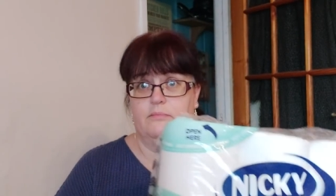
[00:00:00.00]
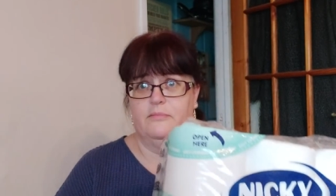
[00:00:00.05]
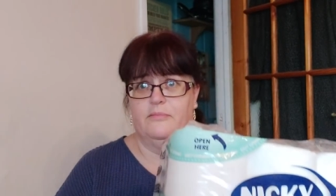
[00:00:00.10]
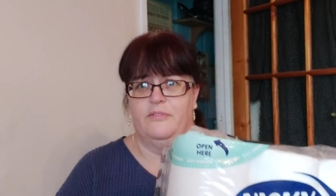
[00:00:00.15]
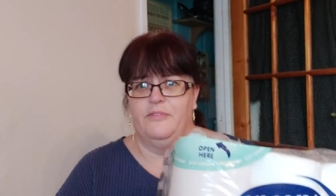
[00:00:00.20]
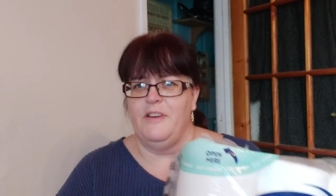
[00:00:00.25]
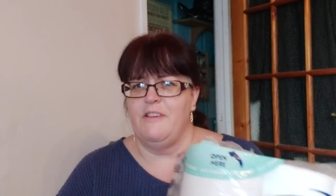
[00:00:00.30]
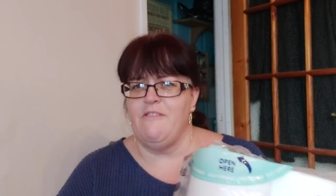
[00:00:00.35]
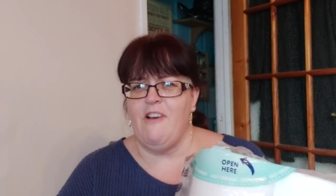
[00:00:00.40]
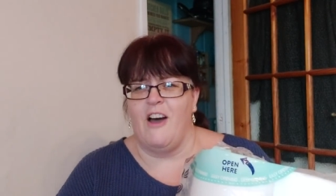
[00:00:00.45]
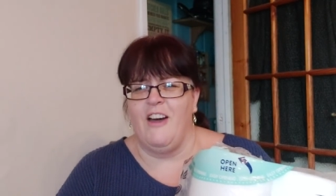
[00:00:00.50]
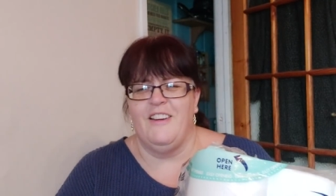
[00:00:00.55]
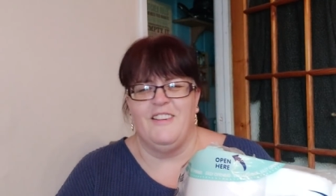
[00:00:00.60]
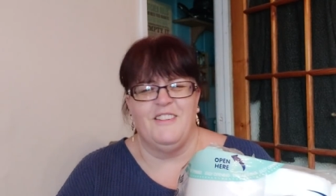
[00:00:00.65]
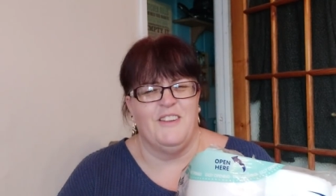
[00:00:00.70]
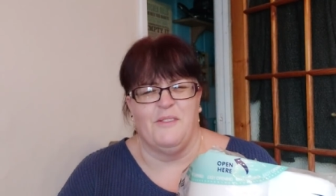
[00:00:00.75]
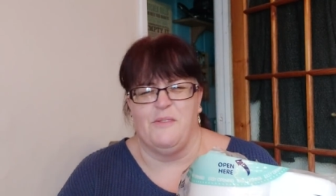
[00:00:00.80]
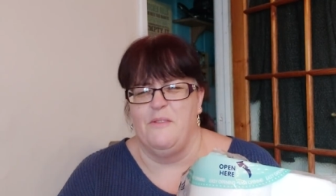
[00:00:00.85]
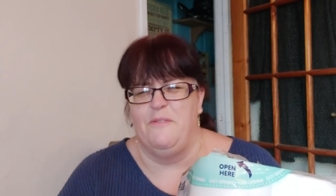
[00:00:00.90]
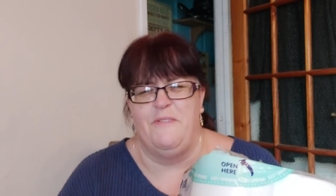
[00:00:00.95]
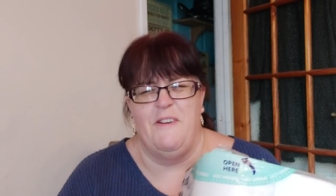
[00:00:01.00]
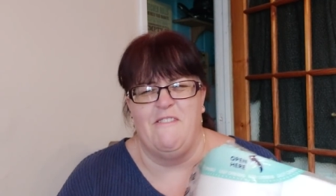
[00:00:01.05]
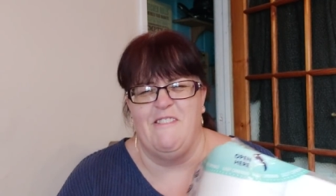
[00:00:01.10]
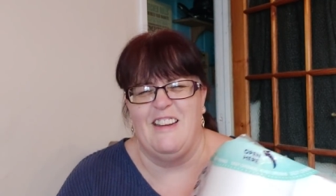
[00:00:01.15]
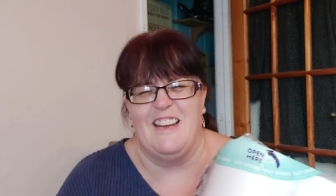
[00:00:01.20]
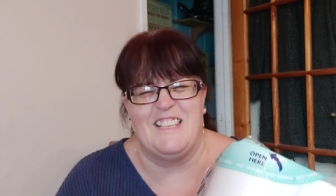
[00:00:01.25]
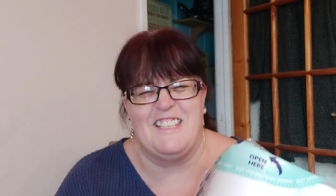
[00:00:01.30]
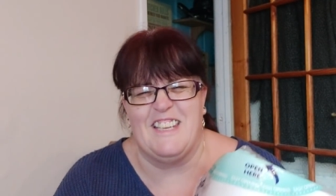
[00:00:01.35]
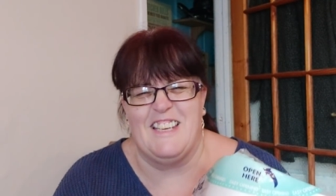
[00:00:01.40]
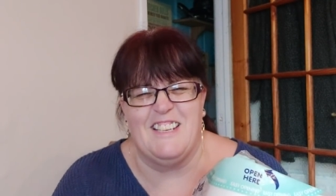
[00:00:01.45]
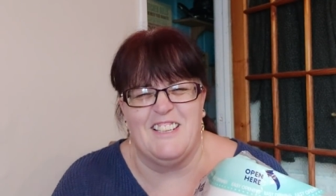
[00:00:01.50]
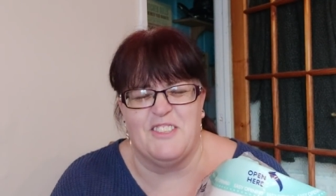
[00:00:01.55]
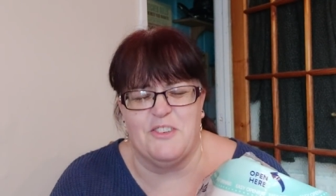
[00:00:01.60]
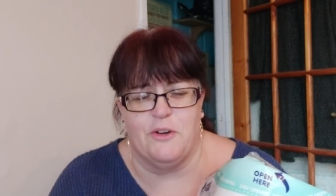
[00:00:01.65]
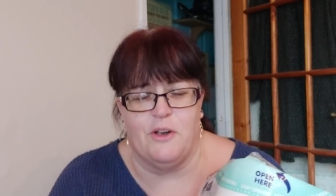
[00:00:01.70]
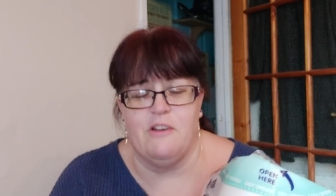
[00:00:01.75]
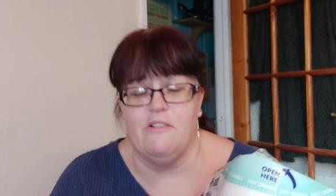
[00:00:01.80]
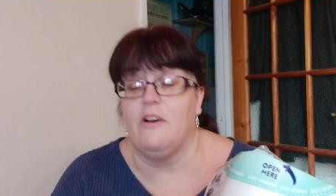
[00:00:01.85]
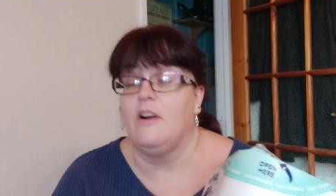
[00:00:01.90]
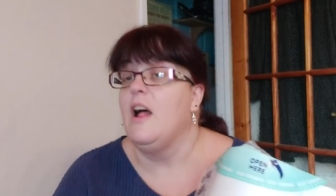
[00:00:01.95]
virility in a
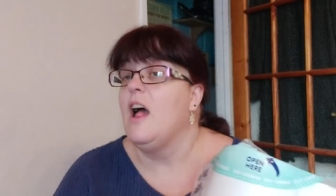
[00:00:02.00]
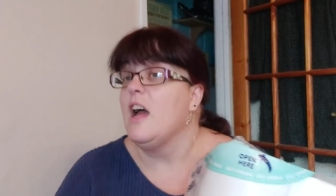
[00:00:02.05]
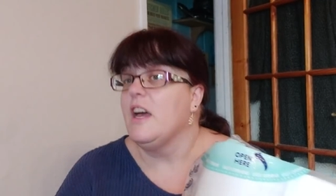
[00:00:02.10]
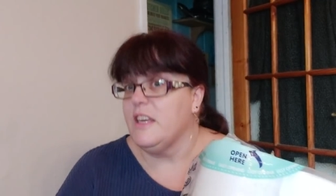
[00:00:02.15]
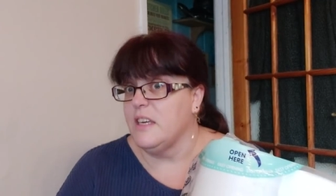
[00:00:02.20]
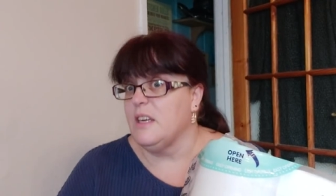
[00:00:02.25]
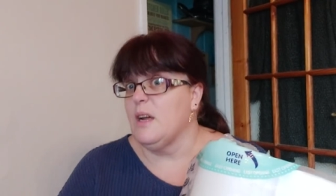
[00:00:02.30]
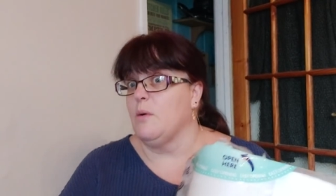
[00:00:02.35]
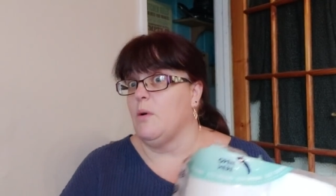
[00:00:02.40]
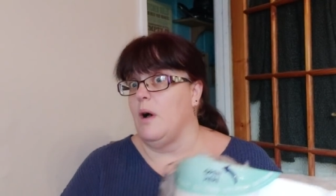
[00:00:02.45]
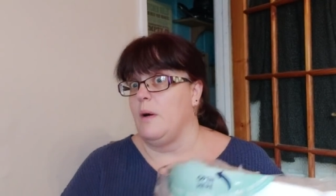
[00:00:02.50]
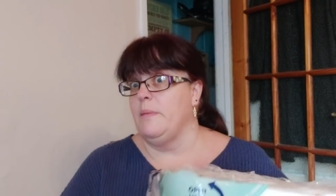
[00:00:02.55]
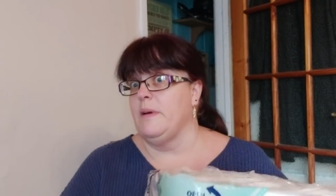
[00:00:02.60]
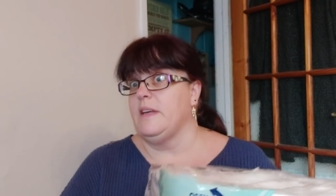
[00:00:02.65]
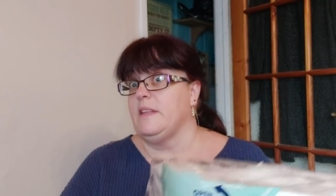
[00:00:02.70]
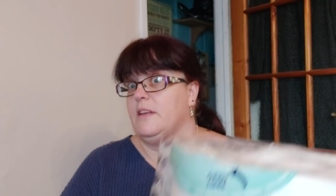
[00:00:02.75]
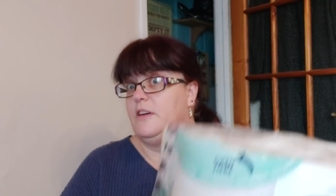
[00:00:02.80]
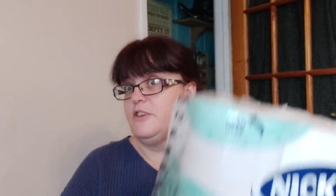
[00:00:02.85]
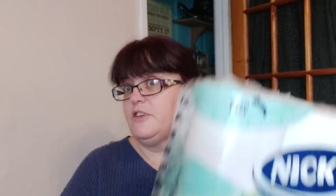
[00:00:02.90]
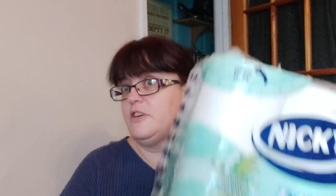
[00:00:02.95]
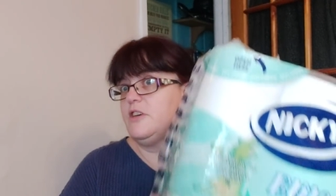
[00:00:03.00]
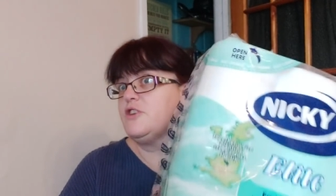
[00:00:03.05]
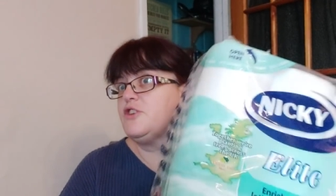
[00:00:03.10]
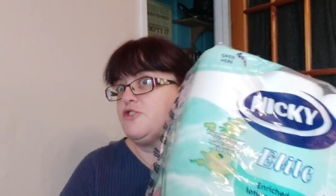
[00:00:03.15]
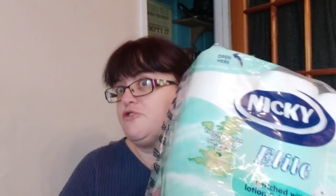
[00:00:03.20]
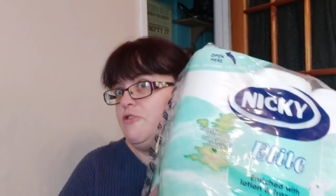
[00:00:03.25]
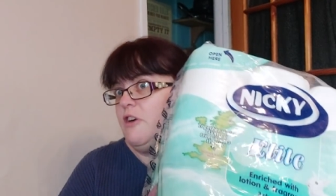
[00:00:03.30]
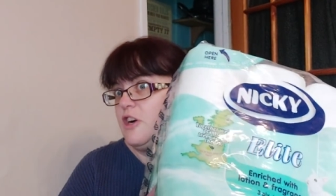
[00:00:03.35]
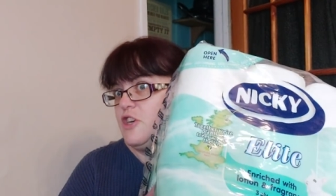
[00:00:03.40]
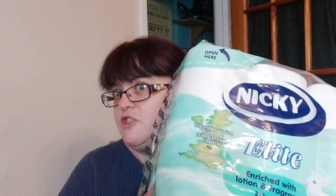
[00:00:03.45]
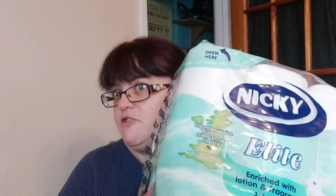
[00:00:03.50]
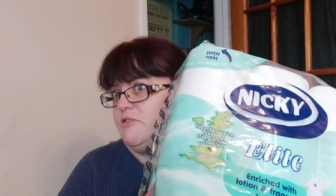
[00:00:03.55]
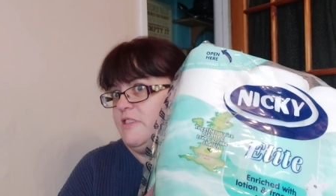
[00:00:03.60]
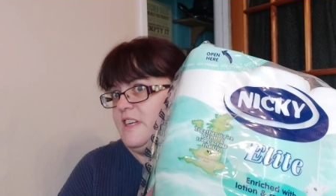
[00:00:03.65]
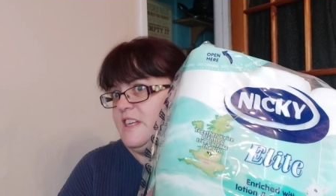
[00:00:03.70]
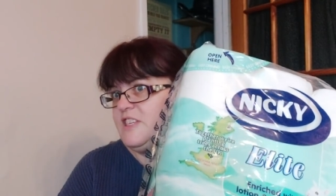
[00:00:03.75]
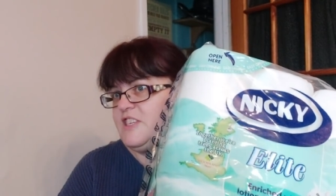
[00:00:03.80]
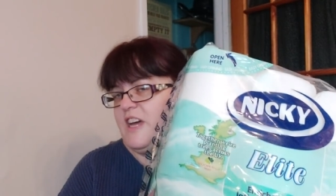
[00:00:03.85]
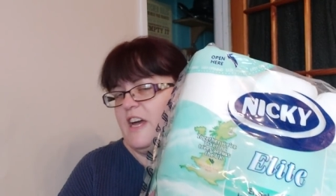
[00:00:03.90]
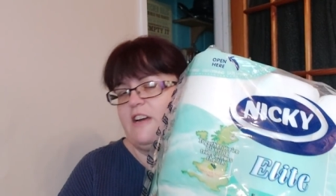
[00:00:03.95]
toilet roll. You know what I mean? They're doing
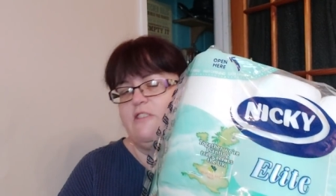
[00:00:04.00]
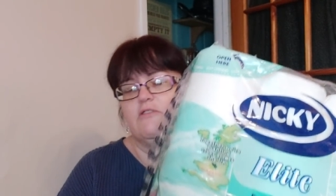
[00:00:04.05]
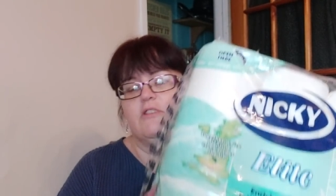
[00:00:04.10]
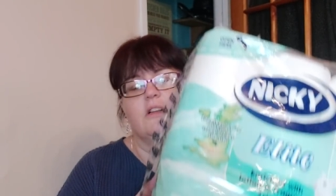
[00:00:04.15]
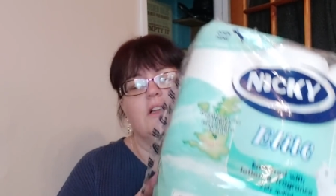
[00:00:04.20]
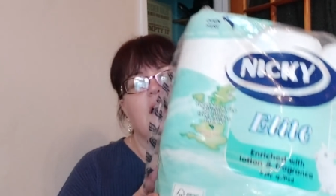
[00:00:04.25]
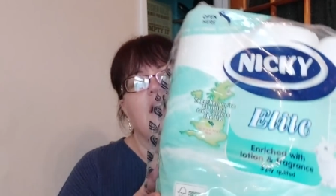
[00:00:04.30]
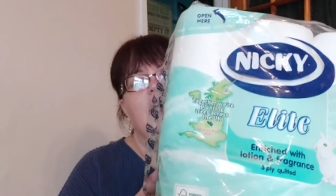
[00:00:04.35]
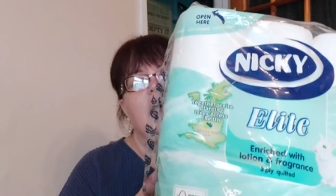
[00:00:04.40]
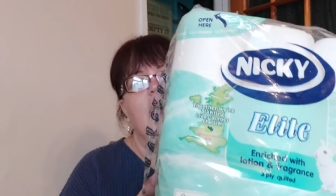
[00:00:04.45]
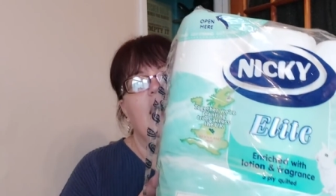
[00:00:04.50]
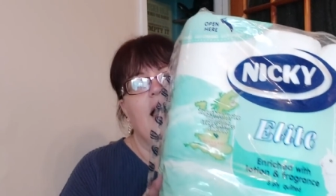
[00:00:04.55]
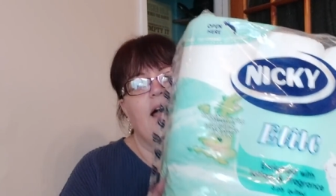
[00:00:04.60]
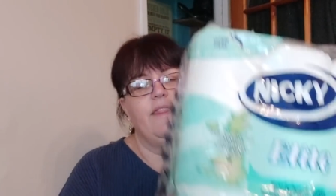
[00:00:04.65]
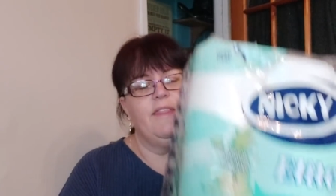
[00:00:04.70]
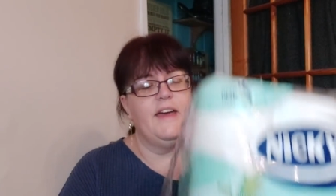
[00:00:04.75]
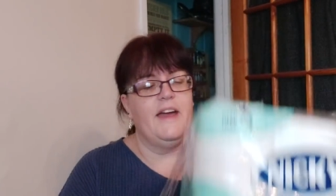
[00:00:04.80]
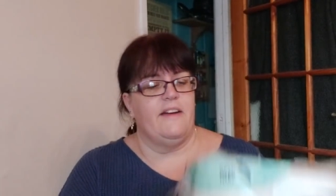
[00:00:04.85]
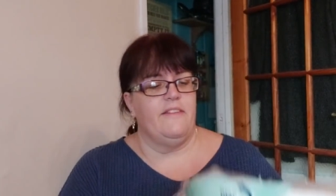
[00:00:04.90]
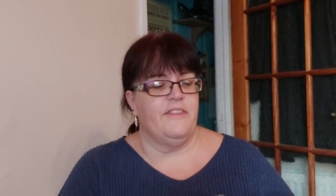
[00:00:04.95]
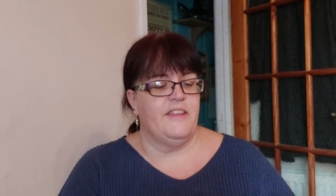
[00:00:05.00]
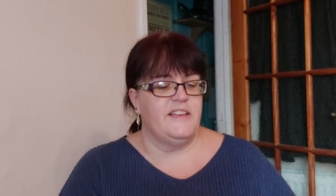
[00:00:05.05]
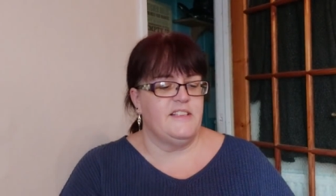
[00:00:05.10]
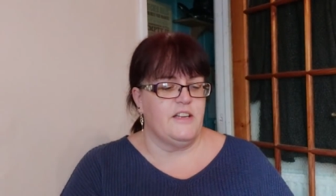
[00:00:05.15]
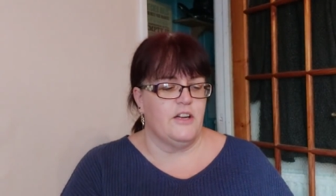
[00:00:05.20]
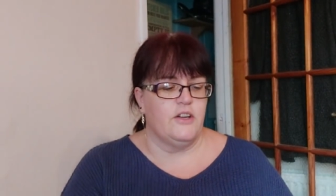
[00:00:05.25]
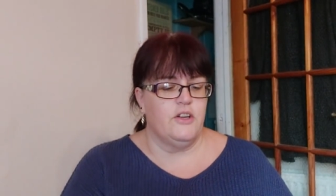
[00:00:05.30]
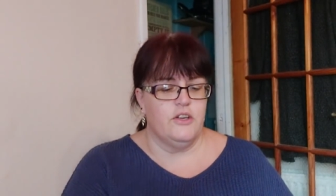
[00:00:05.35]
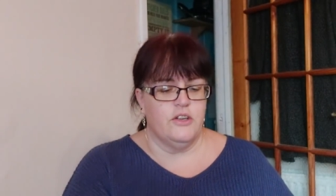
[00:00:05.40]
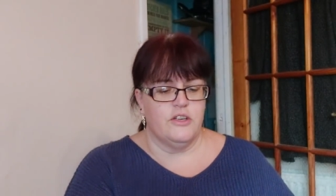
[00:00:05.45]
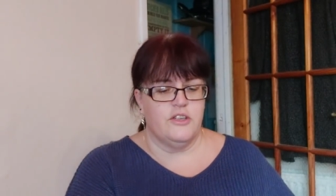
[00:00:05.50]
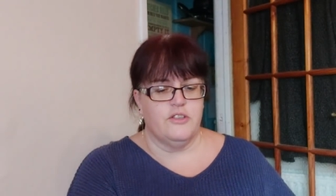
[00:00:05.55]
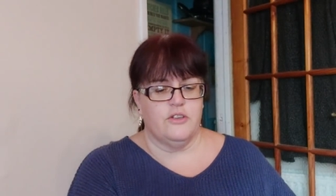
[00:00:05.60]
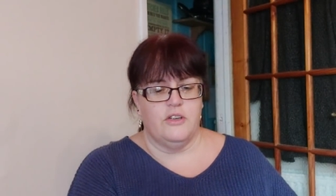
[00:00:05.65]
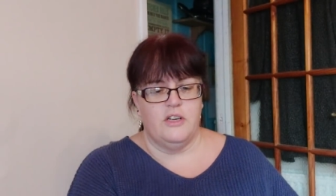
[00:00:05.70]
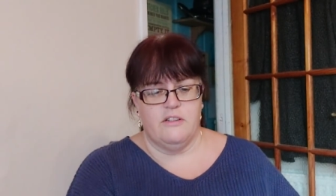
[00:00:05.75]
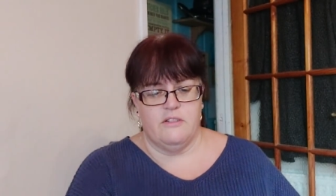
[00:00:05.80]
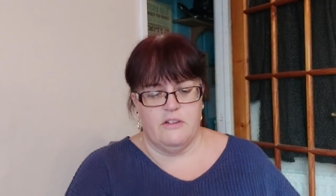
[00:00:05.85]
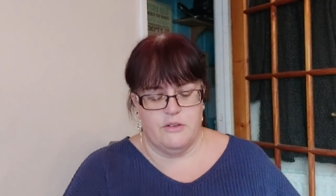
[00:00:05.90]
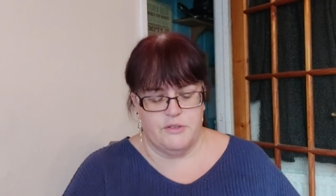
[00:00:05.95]
structurally integral and these are good
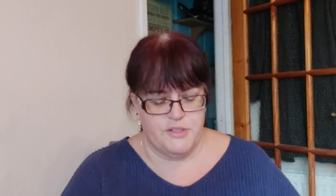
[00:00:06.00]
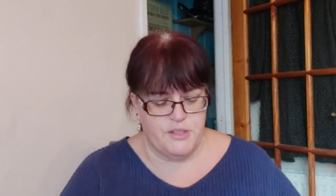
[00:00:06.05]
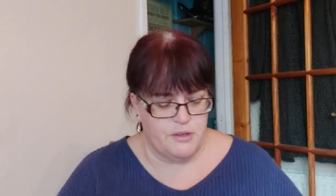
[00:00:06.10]
toilet rolls. So